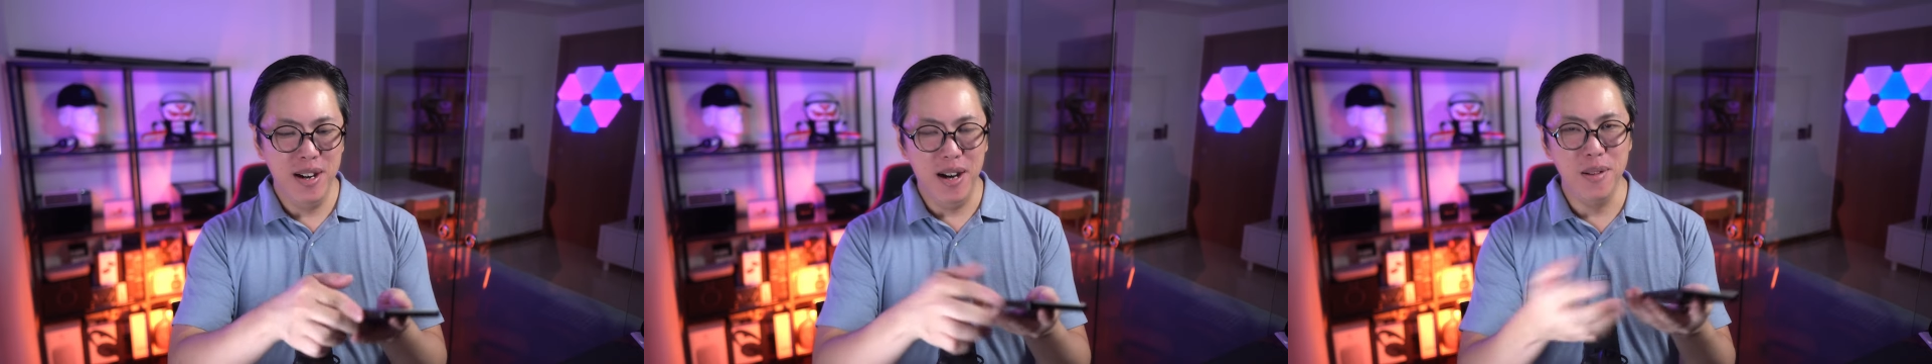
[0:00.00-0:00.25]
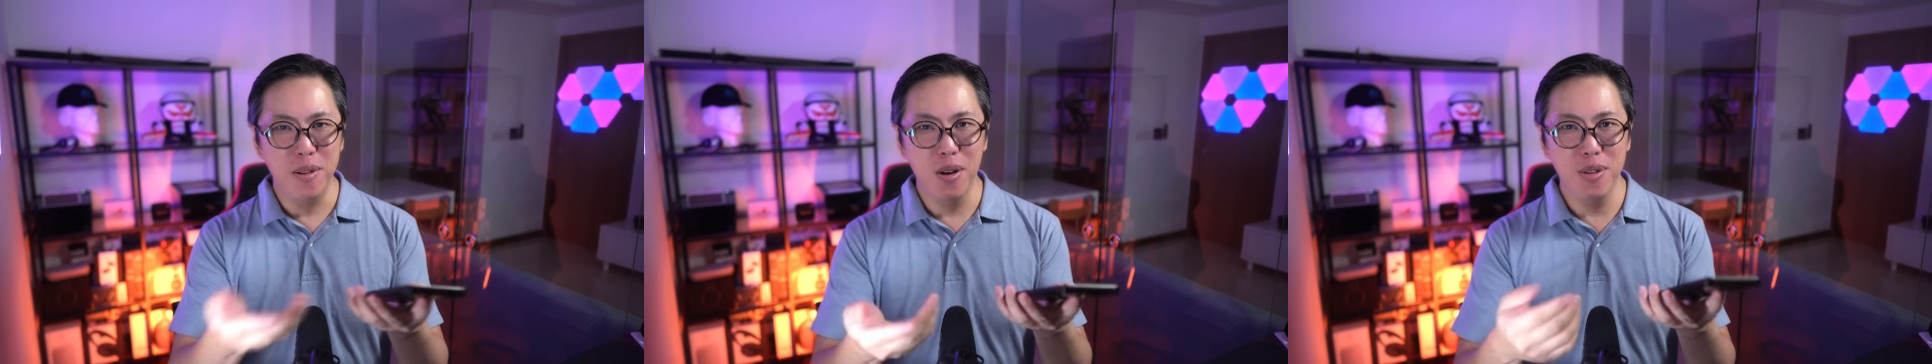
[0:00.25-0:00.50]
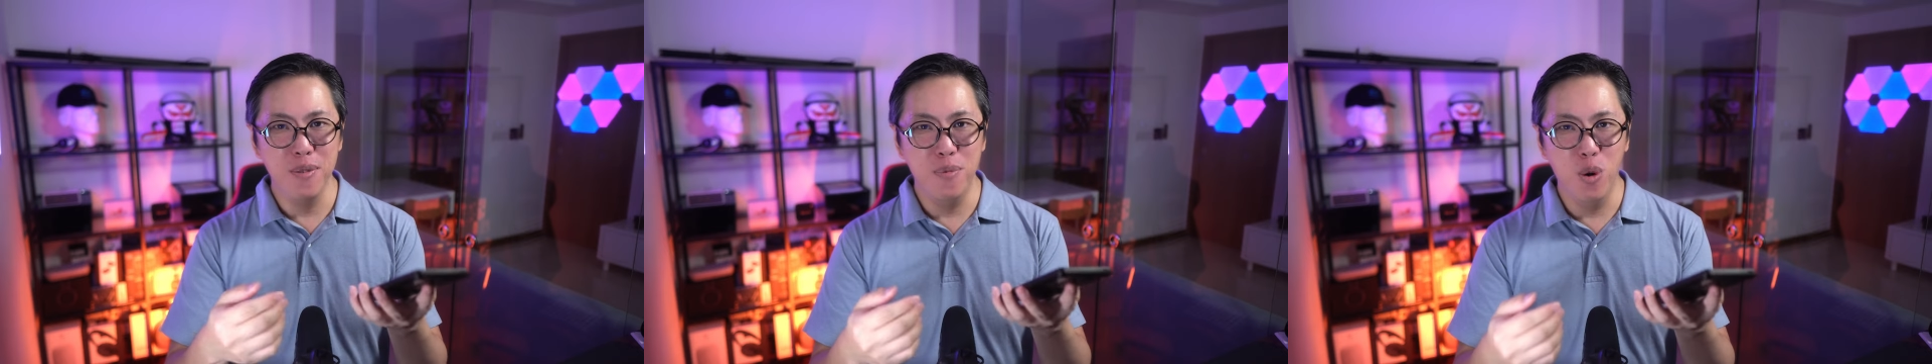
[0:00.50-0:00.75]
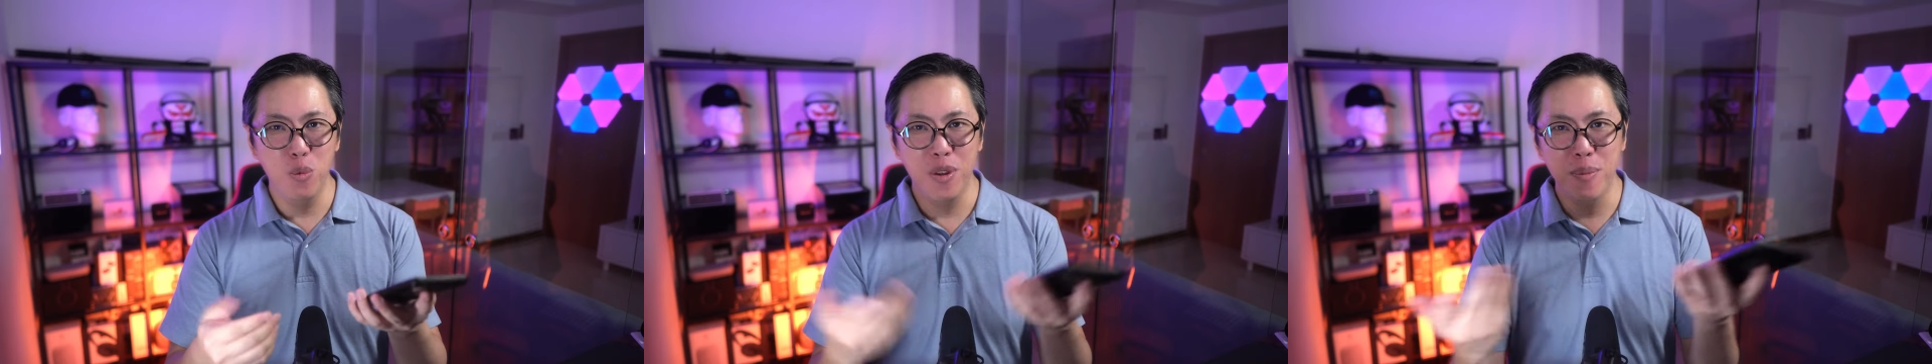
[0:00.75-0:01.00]
unlock the
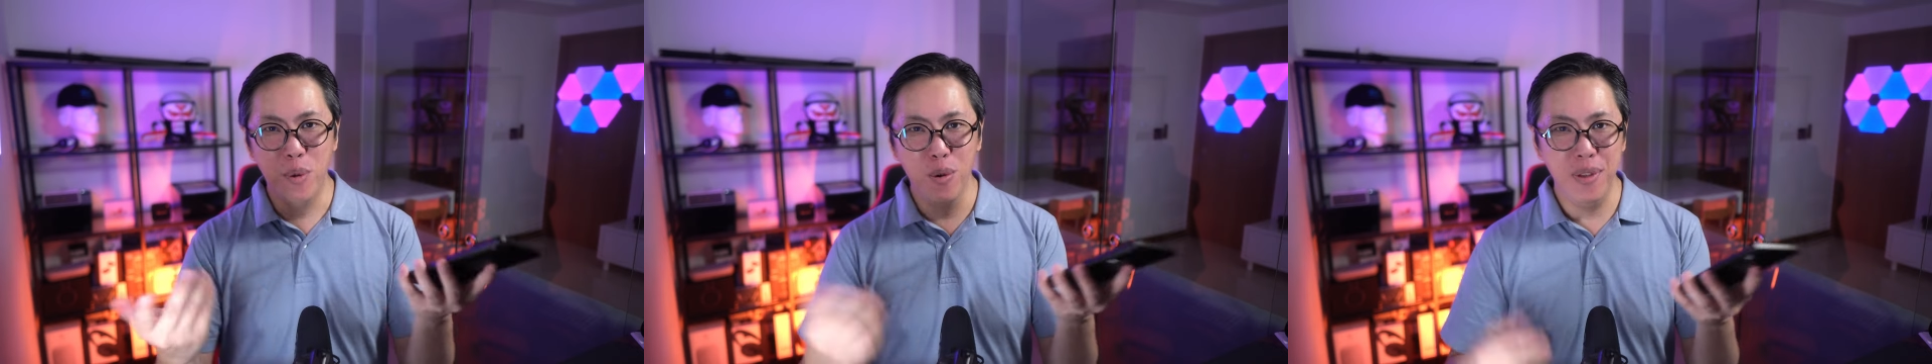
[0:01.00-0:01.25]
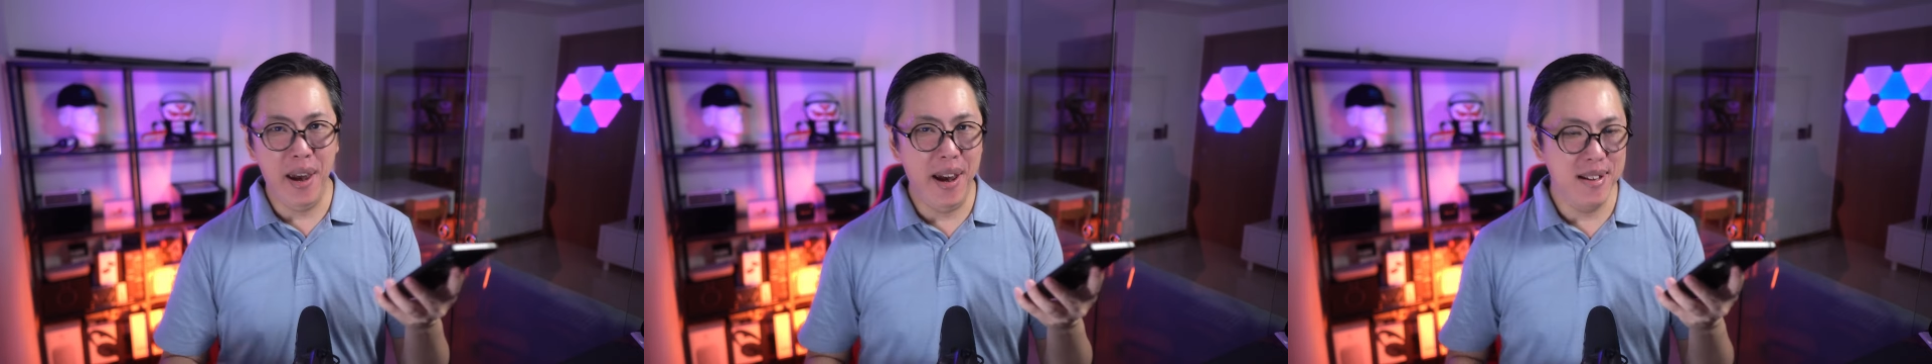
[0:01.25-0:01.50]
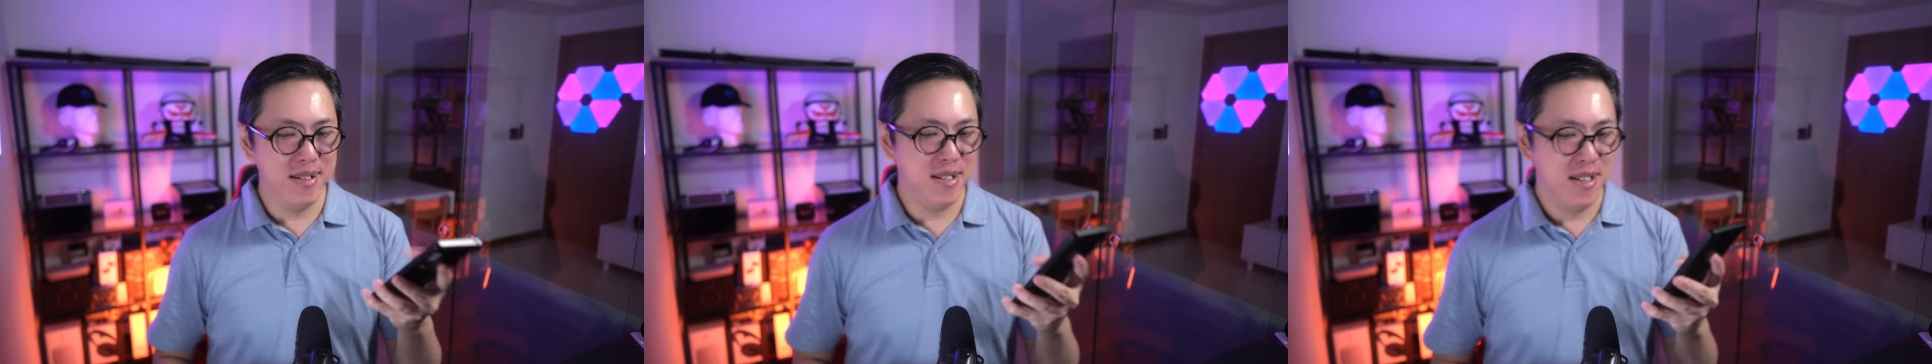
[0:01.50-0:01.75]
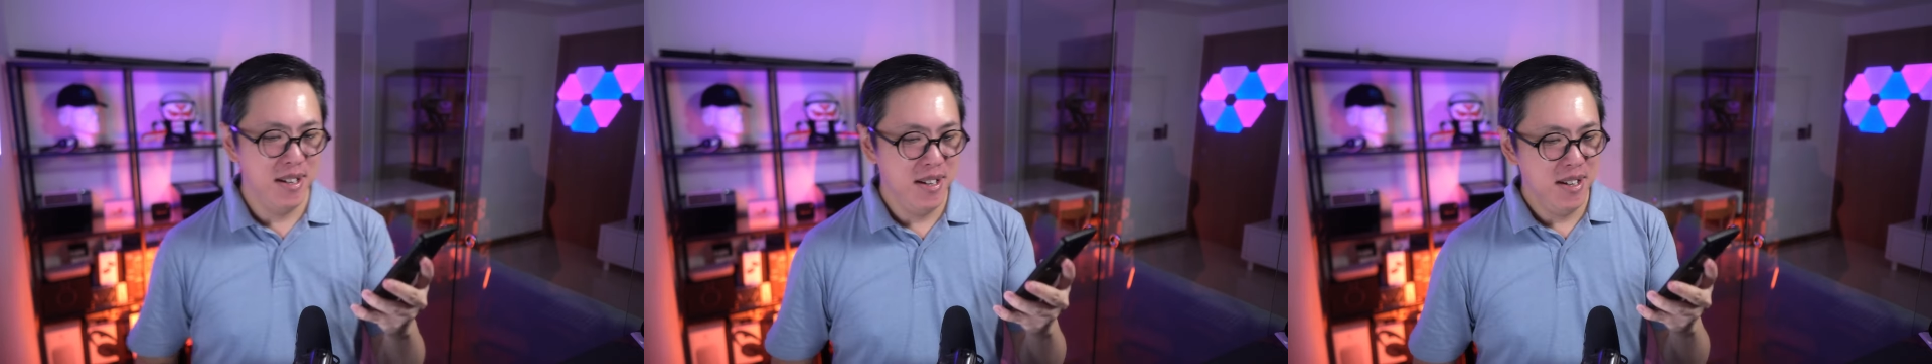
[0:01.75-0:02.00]
phone with both hands.